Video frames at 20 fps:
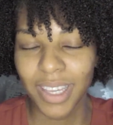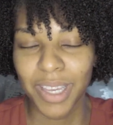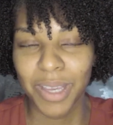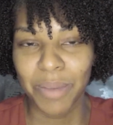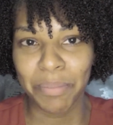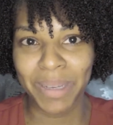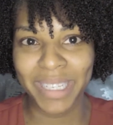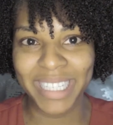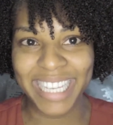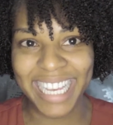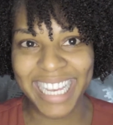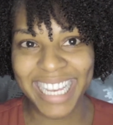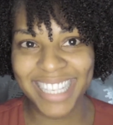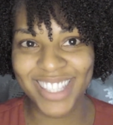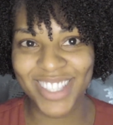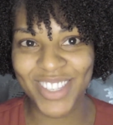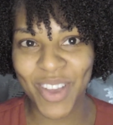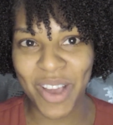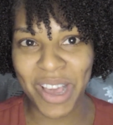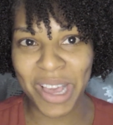But
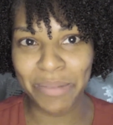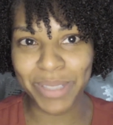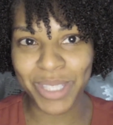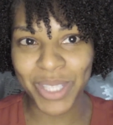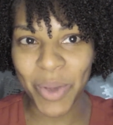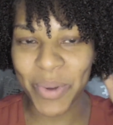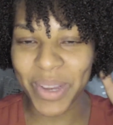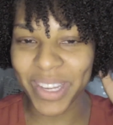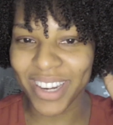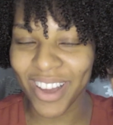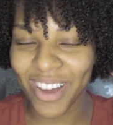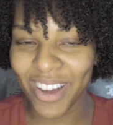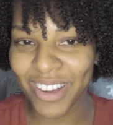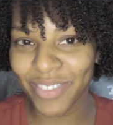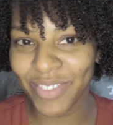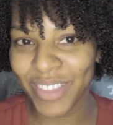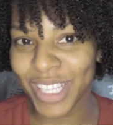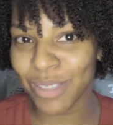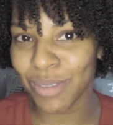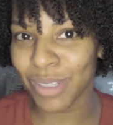yes, y'all, I'm so in awe
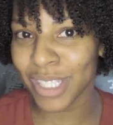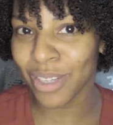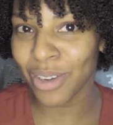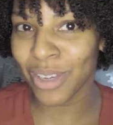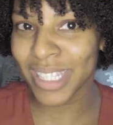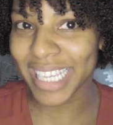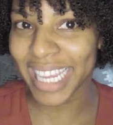of these results,